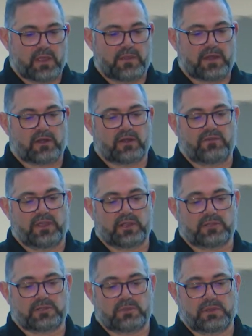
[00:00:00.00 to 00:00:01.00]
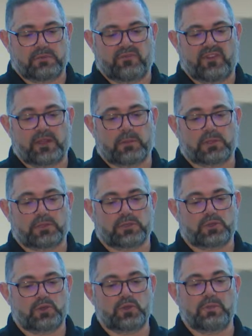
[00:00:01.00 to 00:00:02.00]
that are available
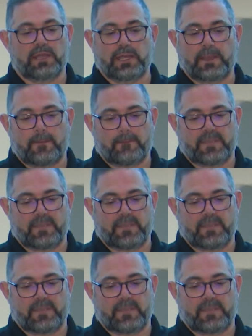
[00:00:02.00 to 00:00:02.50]
to me